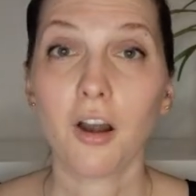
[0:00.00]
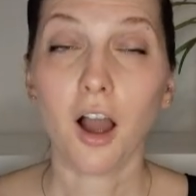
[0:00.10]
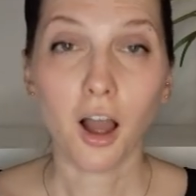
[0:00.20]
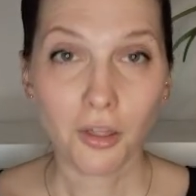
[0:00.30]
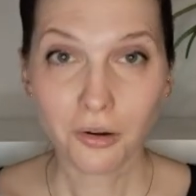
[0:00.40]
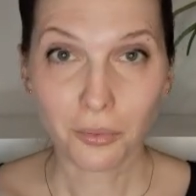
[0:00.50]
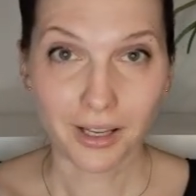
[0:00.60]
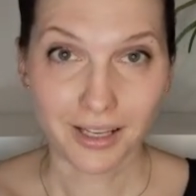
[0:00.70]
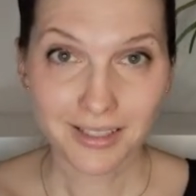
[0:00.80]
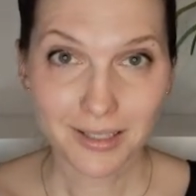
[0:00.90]
There are
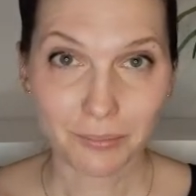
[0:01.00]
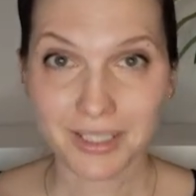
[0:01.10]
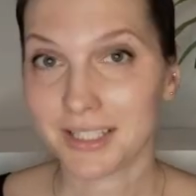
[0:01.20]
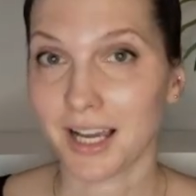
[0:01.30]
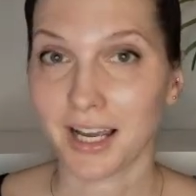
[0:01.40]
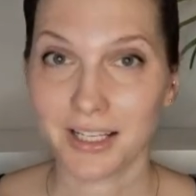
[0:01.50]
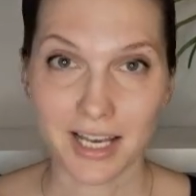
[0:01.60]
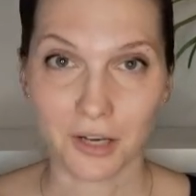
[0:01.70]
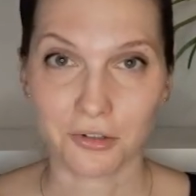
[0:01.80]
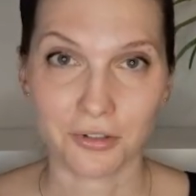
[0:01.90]
other ways
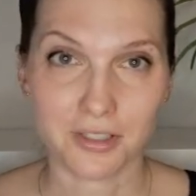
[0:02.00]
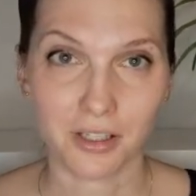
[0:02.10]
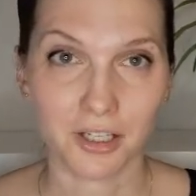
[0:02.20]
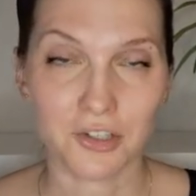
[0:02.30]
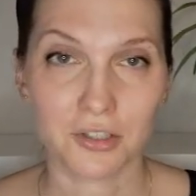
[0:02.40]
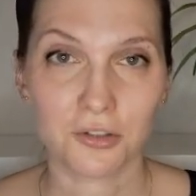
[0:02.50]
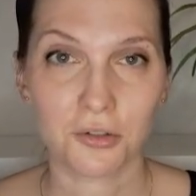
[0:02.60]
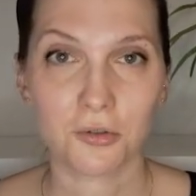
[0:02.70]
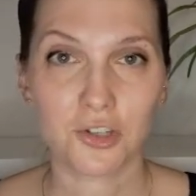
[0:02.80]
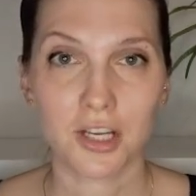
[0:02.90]
besides natural
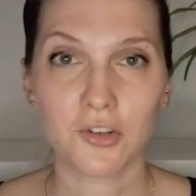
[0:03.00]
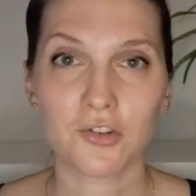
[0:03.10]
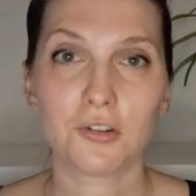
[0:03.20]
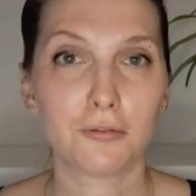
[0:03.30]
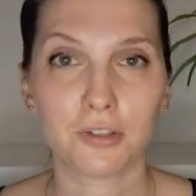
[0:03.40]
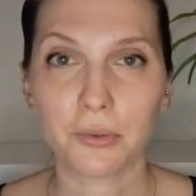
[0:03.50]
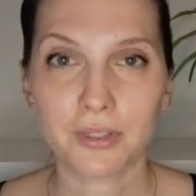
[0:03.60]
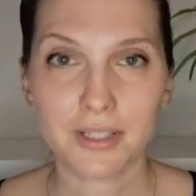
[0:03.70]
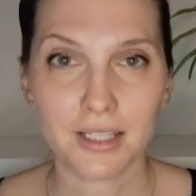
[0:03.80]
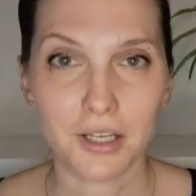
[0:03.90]
selection to change
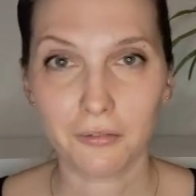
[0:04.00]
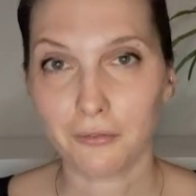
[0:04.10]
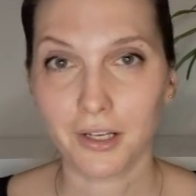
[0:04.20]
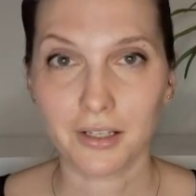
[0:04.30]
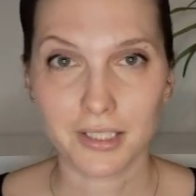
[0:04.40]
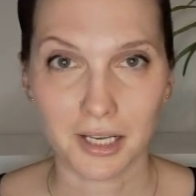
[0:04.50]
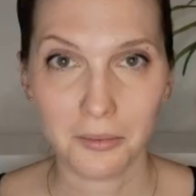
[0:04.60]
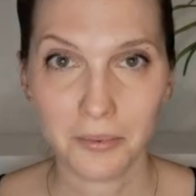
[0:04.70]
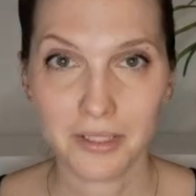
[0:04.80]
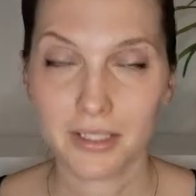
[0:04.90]
the frequency of
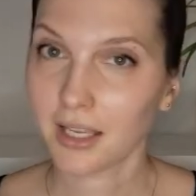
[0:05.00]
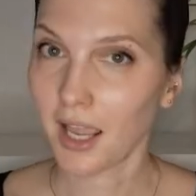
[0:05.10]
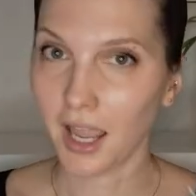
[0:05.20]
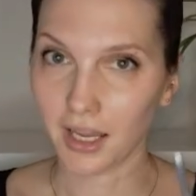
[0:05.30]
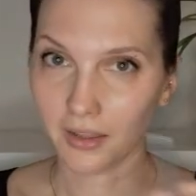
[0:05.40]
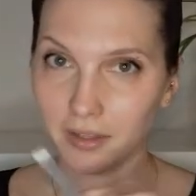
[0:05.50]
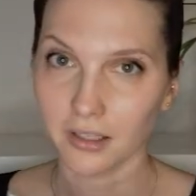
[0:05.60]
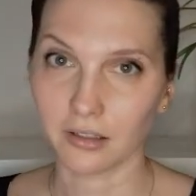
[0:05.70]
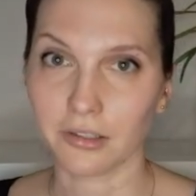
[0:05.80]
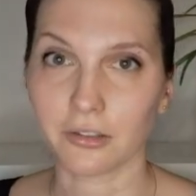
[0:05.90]
phenotypes
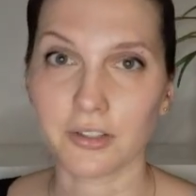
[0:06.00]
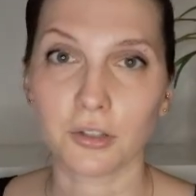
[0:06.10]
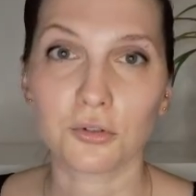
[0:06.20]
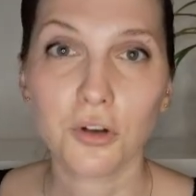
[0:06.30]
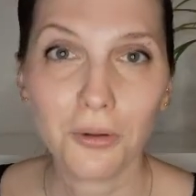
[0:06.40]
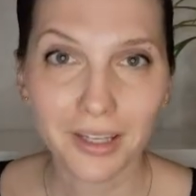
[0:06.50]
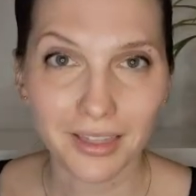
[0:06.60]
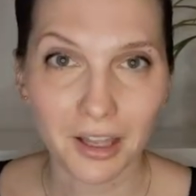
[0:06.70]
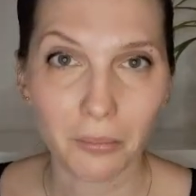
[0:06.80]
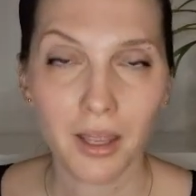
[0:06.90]
and the alleles
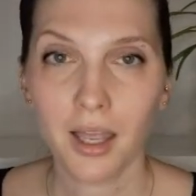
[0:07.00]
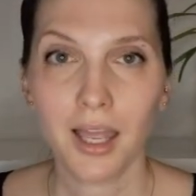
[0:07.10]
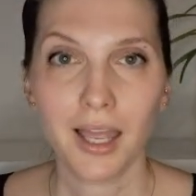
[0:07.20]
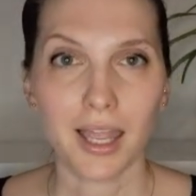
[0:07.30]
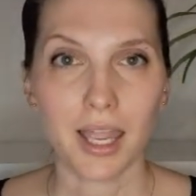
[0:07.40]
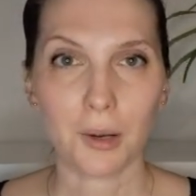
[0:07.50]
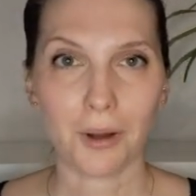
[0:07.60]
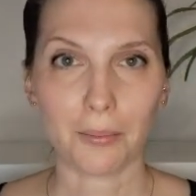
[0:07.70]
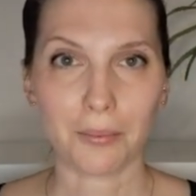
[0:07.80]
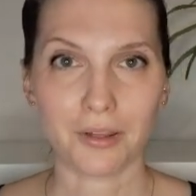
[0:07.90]
controlling them
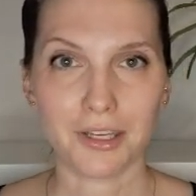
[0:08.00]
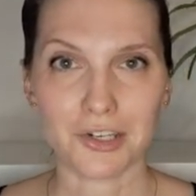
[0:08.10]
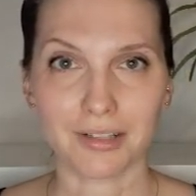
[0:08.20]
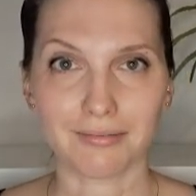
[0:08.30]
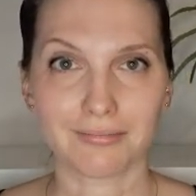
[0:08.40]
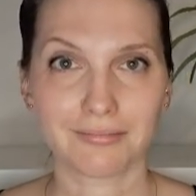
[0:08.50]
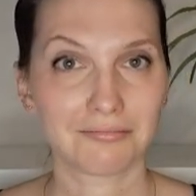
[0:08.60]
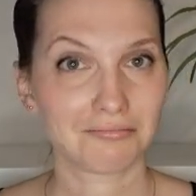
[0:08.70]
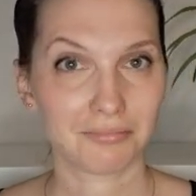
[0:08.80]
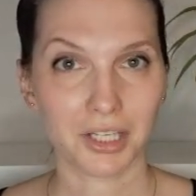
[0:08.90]
in a
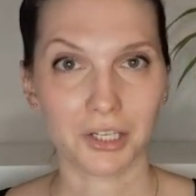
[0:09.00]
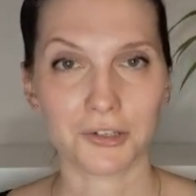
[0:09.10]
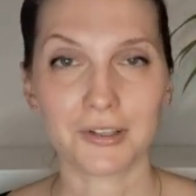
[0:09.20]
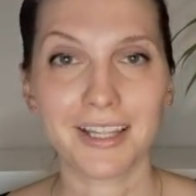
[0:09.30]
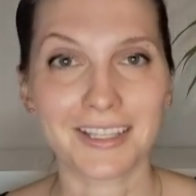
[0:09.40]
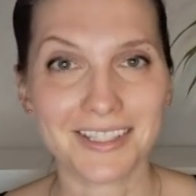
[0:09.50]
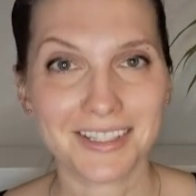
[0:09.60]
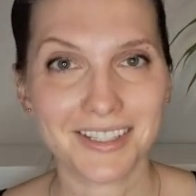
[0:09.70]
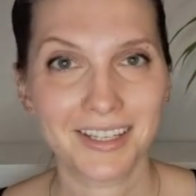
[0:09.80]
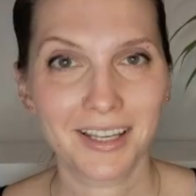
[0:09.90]
population. Here's
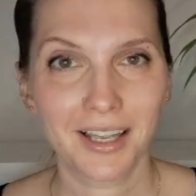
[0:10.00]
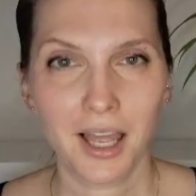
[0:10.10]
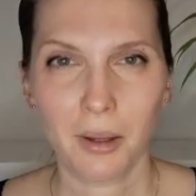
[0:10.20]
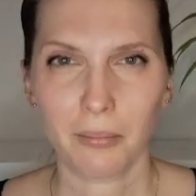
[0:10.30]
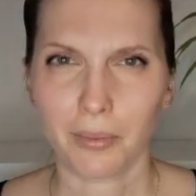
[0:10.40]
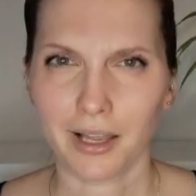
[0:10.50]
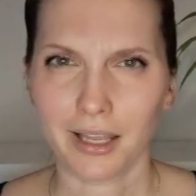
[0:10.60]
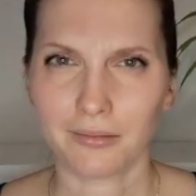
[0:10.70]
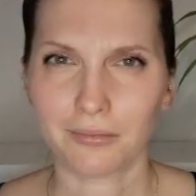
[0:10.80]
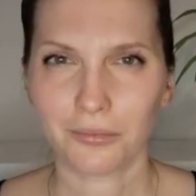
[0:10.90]
a list,
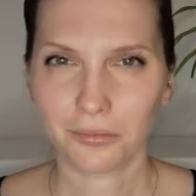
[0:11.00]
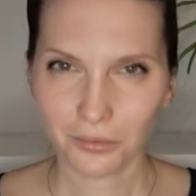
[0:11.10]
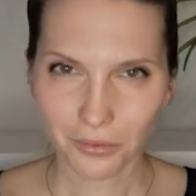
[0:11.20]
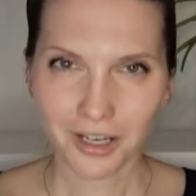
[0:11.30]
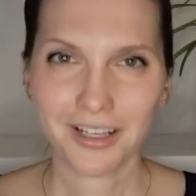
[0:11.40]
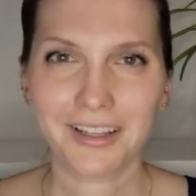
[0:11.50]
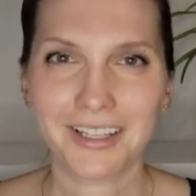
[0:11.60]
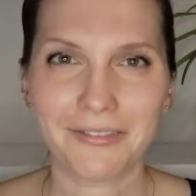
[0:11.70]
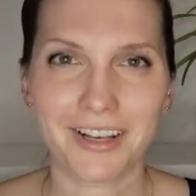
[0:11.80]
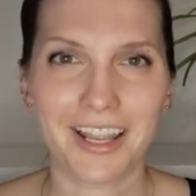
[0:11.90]
but
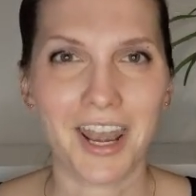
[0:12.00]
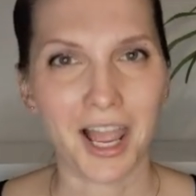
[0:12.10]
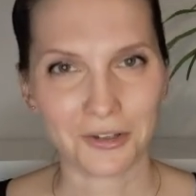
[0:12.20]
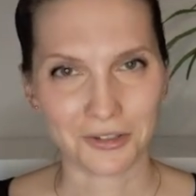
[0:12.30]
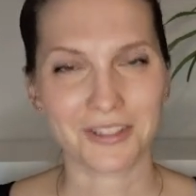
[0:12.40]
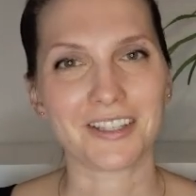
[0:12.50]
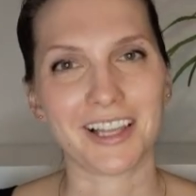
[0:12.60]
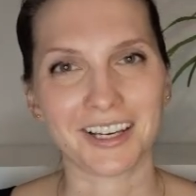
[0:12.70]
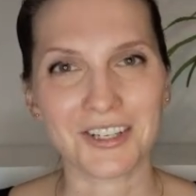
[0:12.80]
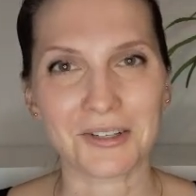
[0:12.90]
we're going to leave it at
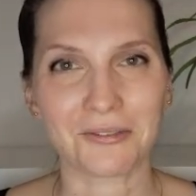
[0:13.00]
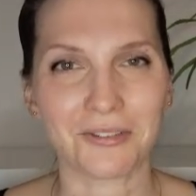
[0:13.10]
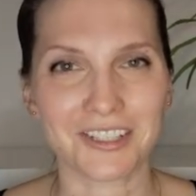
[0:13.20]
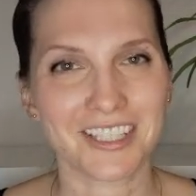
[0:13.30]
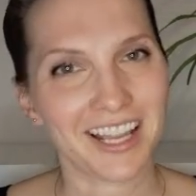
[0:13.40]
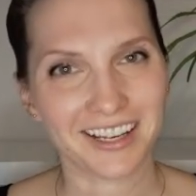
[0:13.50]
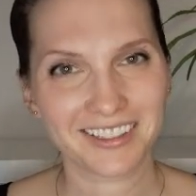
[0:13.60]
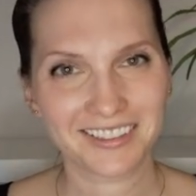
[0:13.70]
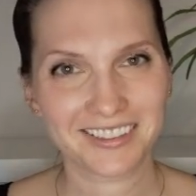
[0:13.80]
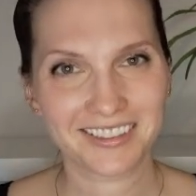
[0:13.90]
natural selection for
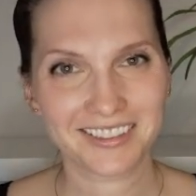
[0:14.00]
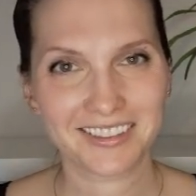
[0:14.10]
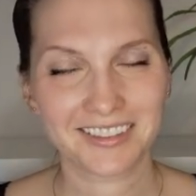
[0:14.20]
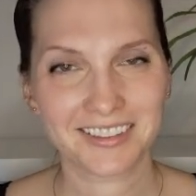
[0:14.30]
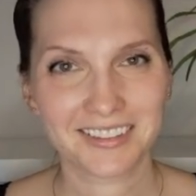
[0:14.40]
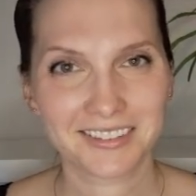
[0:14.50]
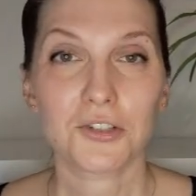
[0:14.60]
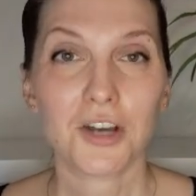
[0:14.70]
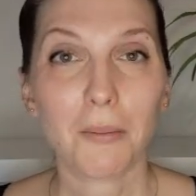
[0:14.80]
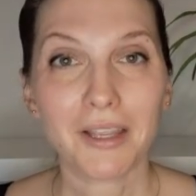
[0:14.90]
today.
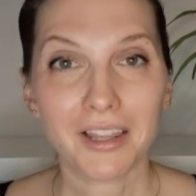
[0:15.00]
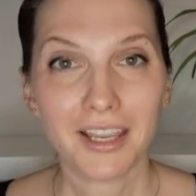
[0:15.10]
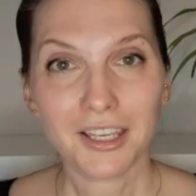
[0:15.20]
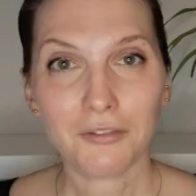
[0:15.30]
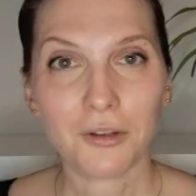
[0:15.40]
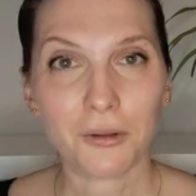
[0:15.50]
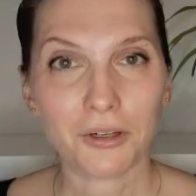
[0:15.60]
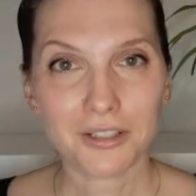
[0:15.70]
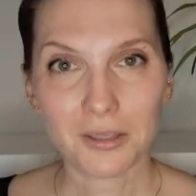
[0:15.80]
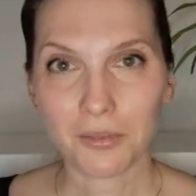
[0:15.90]
Drop me a
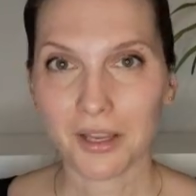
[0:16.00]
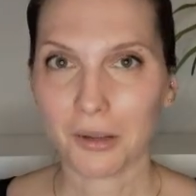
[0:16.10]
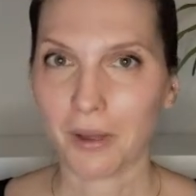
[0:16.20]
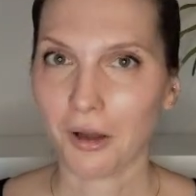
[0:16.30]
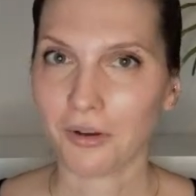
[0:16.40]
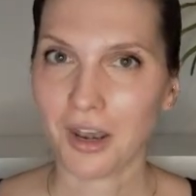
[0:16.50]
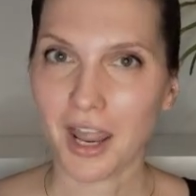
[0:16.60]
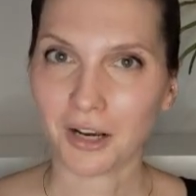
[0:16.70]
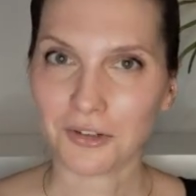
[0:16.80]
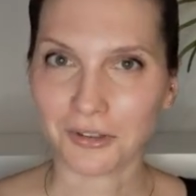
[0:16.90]
like if you learned something
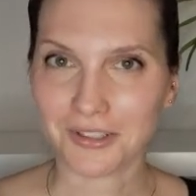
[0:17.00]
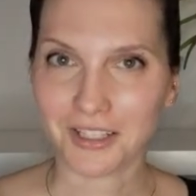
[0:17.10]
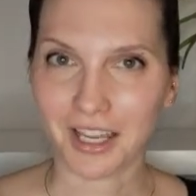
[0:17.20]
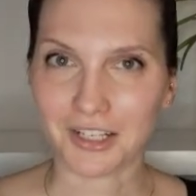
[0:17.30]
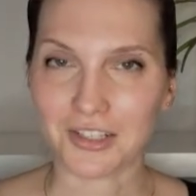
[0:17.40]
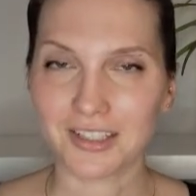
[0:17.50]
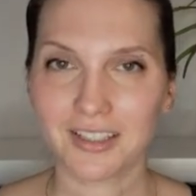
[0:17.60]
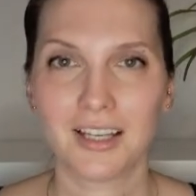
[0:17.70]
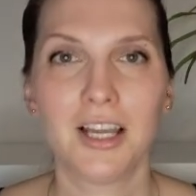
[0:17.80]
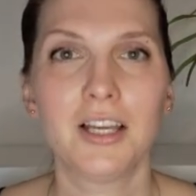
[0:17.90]
about natural
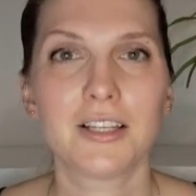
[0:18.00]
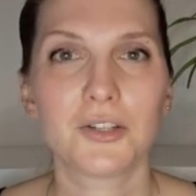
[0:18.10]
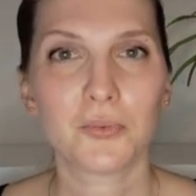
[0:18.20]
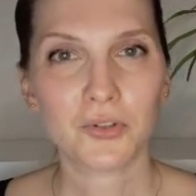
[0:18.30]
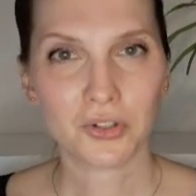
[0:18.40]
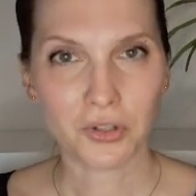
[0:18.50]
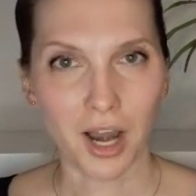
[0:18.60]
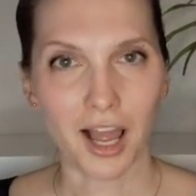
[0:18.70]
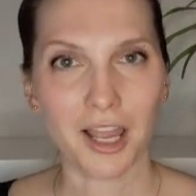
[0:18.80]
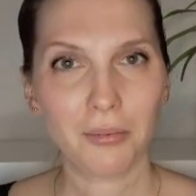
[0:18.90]
selection.
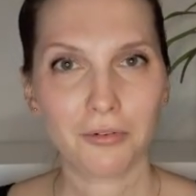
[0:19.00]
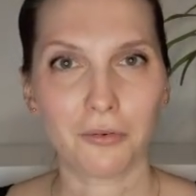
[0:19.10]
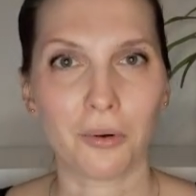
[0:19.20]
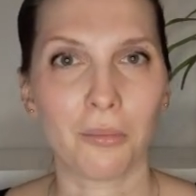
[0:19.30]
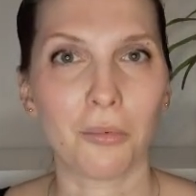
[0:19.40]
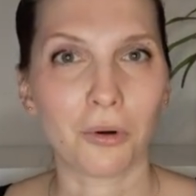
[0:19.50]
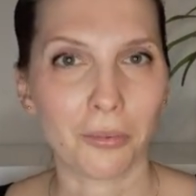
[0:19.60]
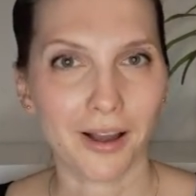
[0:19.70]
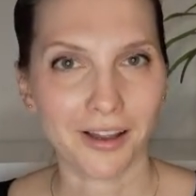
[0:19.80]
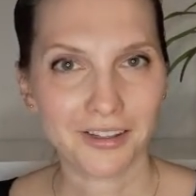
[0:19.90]
Subscribe
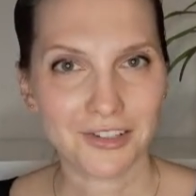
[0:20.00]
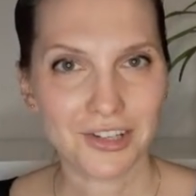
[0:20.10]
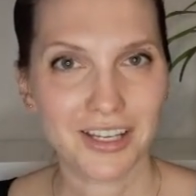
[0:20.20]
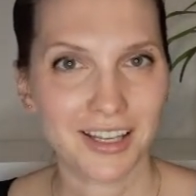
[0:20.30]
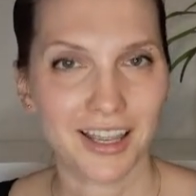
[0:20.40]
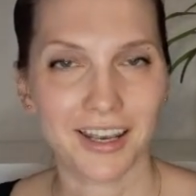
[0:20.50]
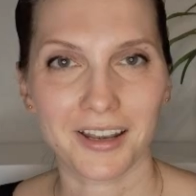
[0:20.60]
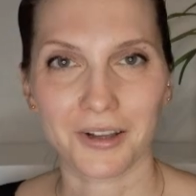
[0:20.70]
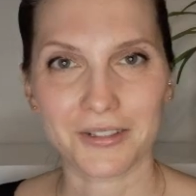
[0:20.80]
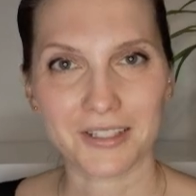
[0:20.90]
for more
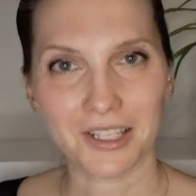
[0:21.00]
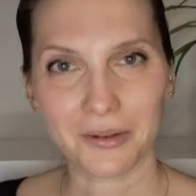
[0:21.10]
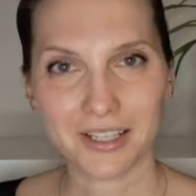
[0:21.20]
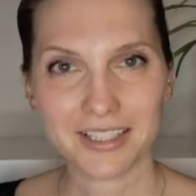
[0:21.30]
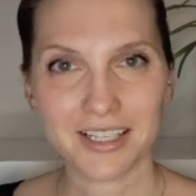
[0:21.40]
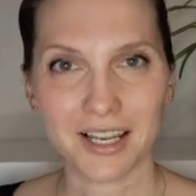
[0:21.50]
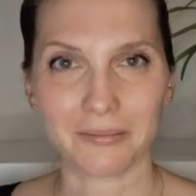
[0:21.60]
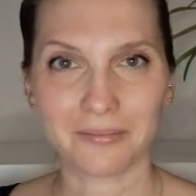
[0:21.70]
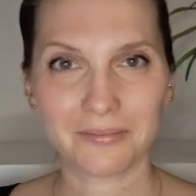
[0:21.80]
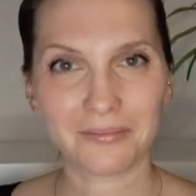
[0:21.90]
biology, and I'll see you
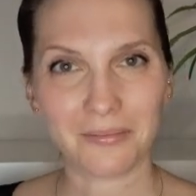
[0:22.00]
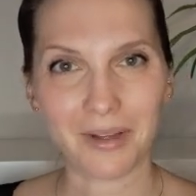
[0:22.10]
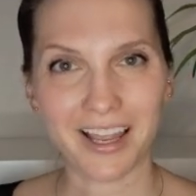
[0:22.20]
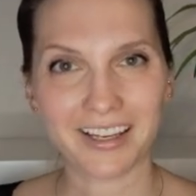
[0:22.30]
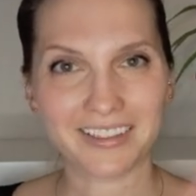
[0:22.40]
next time.